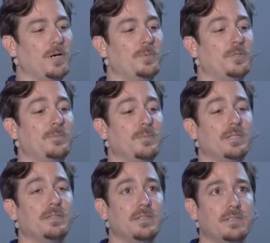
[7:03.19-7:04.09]
bummer,
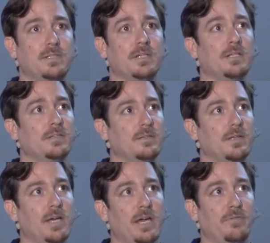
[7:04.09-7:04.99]
but still
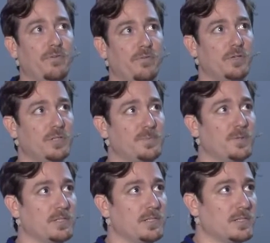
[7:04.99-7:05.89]
half of our
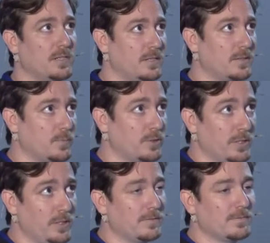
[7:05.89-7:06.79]
responses are
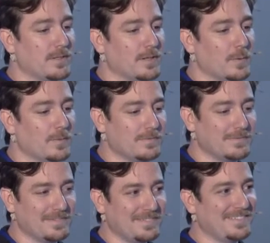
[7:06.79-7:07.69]
working. So
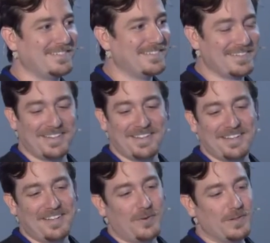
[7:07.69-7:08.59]

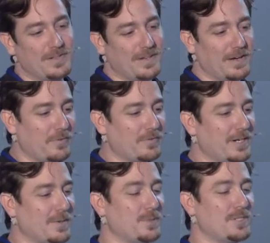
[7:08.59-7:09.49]
with the F of
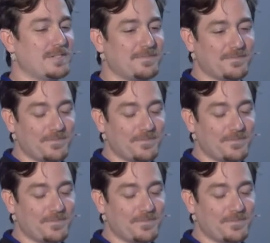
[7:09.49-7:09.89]
the numbers.